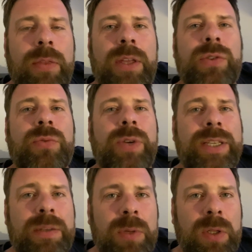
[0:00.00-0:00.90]
that's
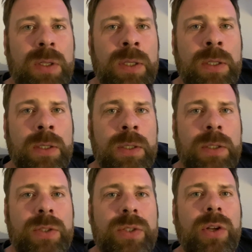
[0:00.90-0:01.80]
reasonable,
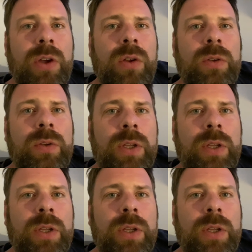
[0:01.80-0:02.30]
to not